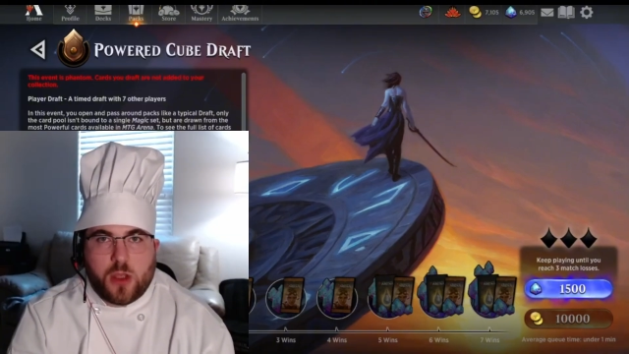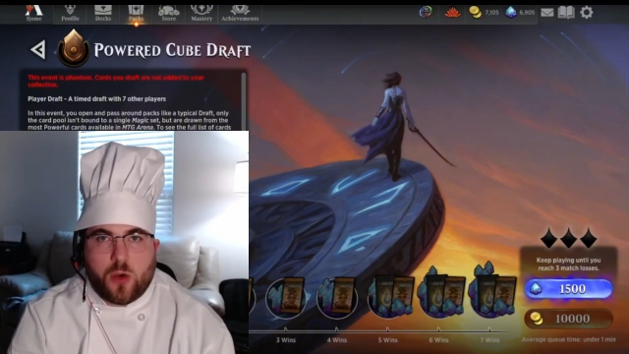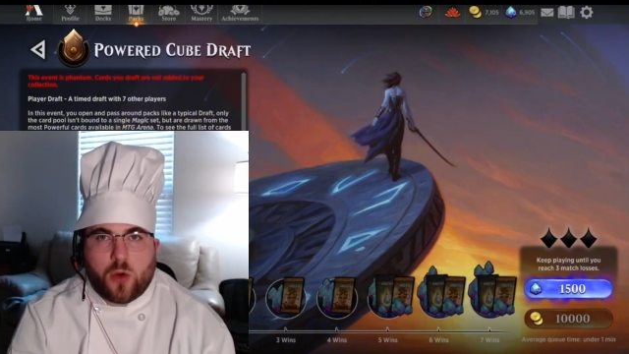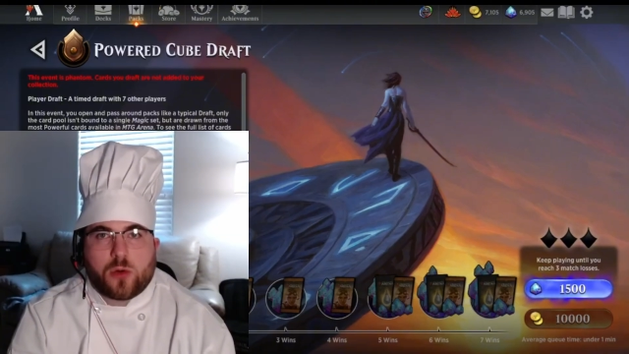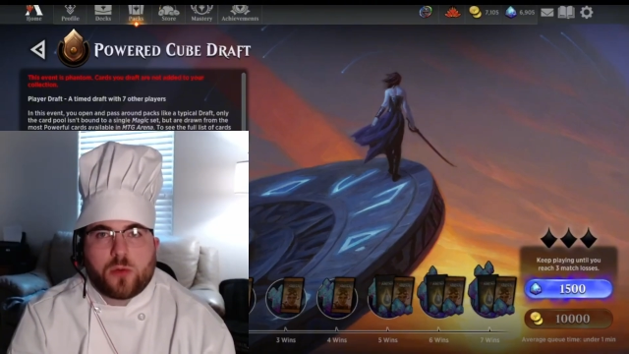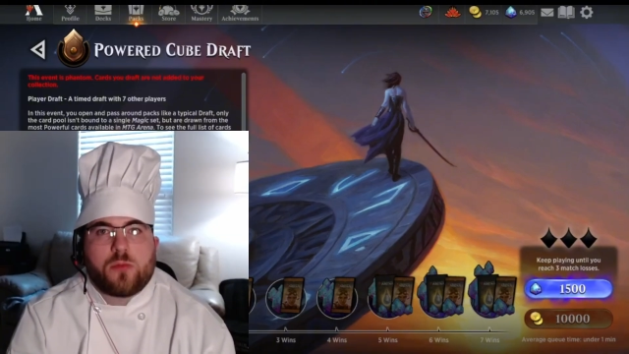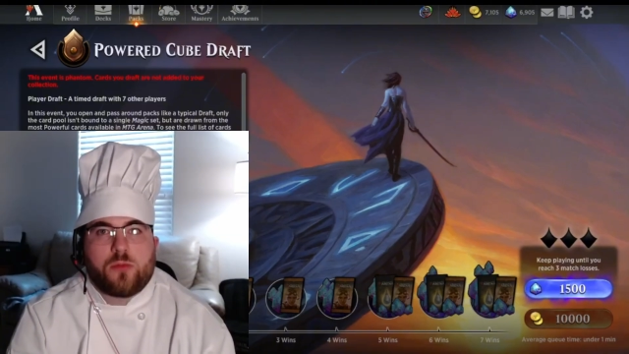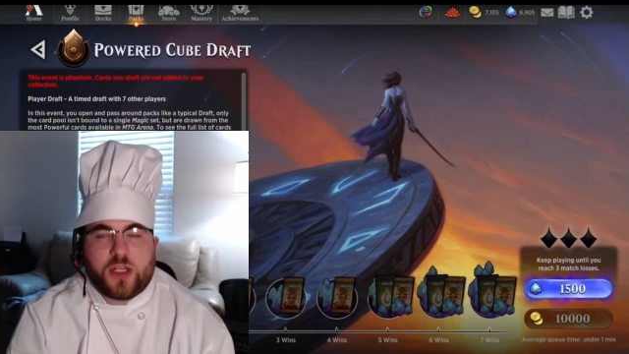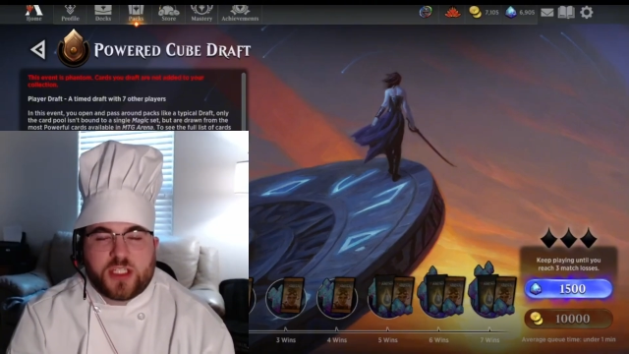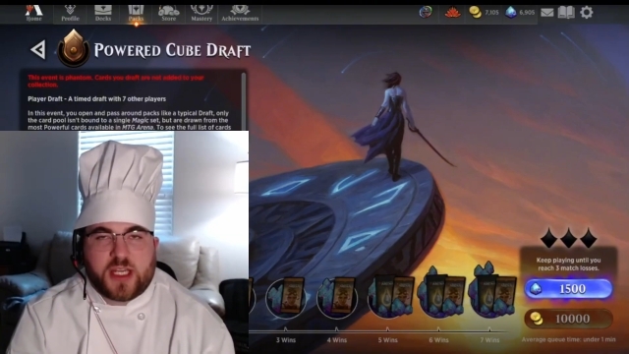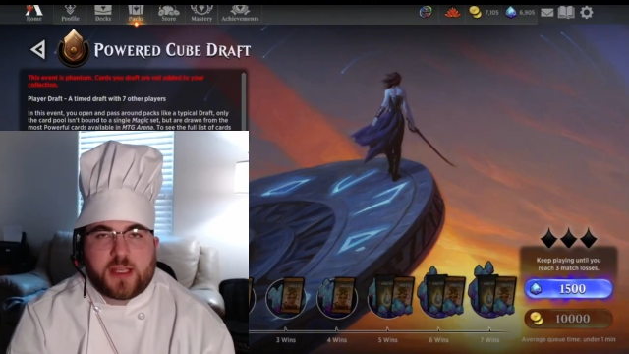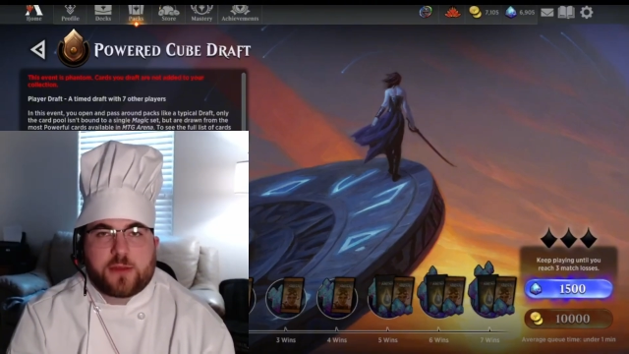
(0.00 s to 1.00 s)
or
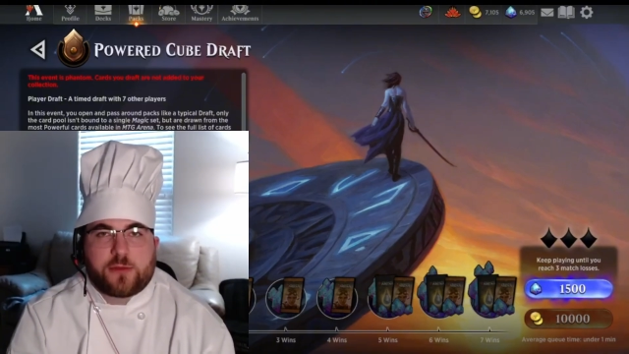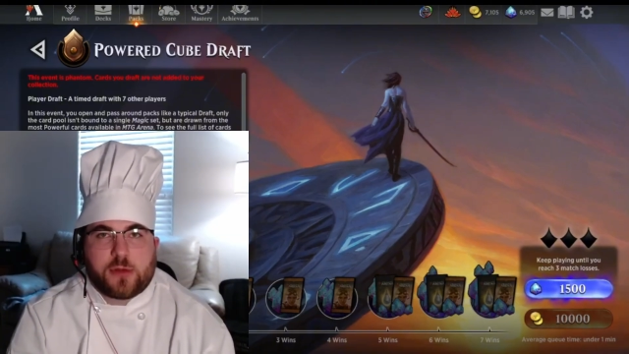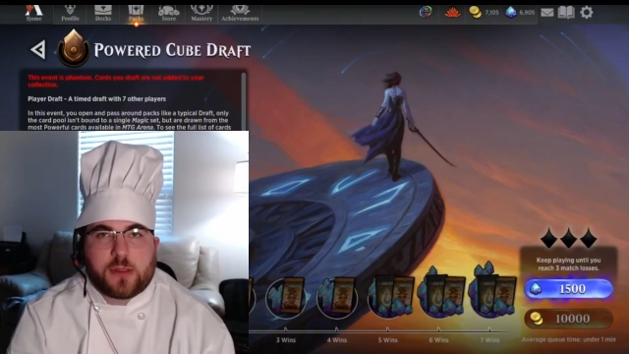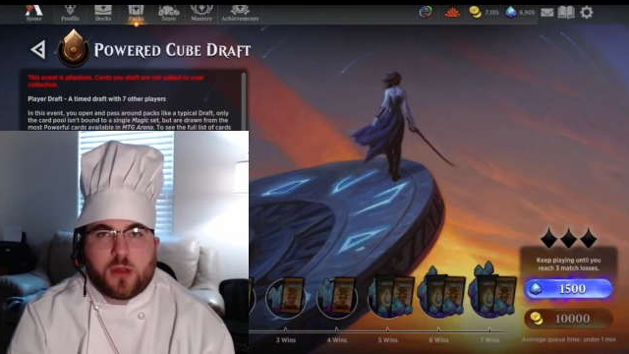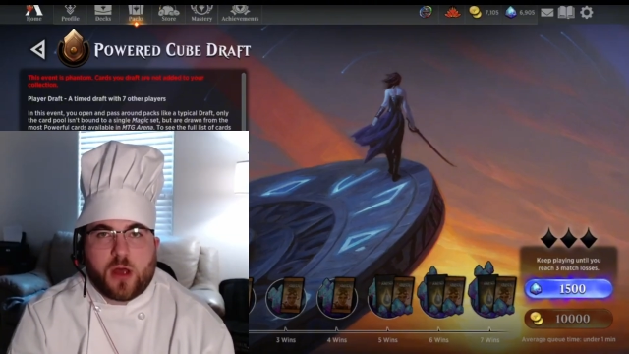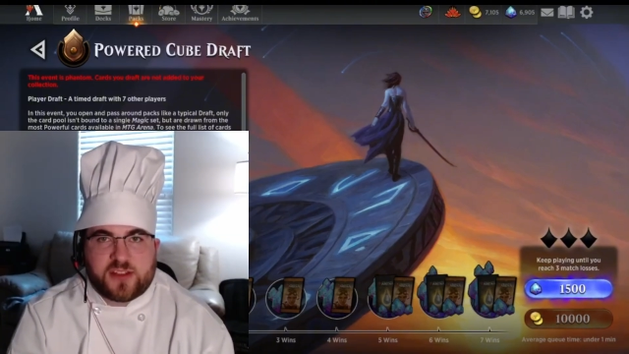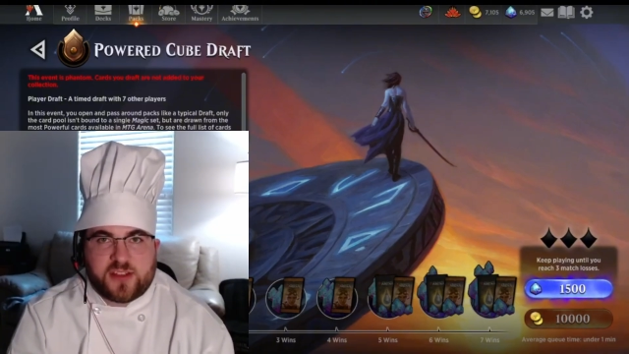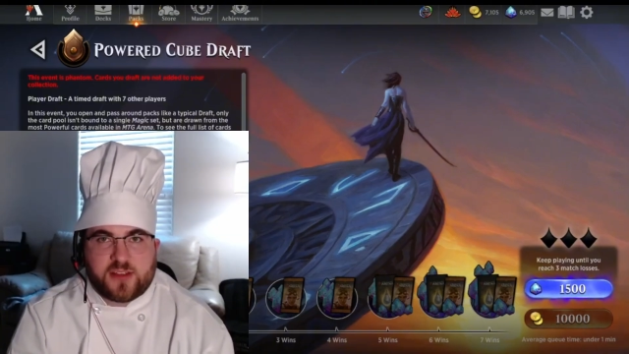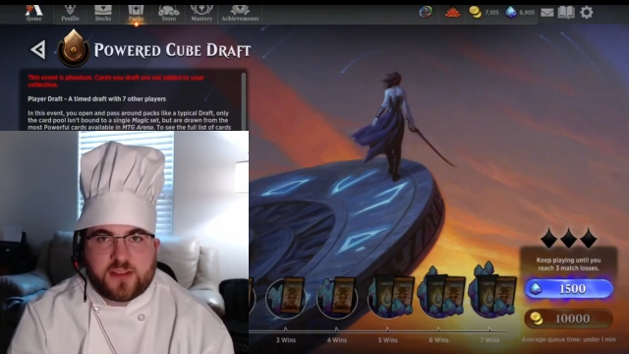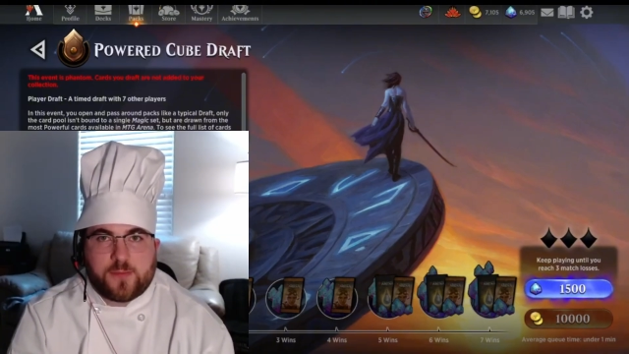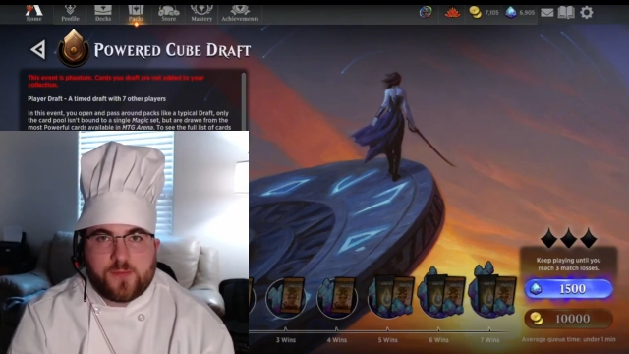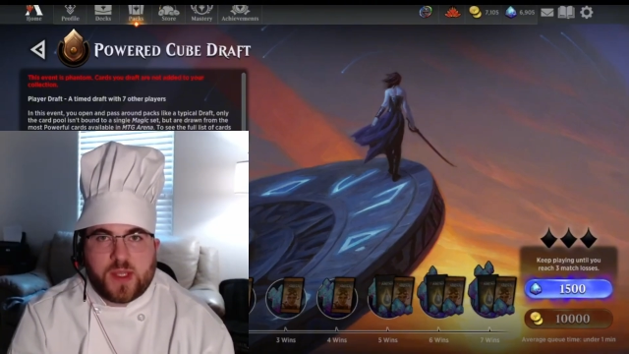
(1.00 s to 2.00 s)
reaching 3
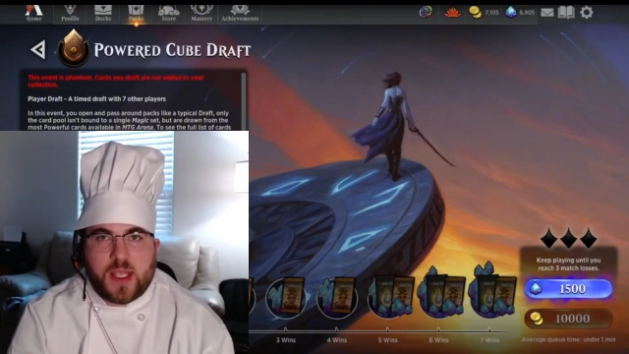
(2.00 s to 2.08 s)
losses.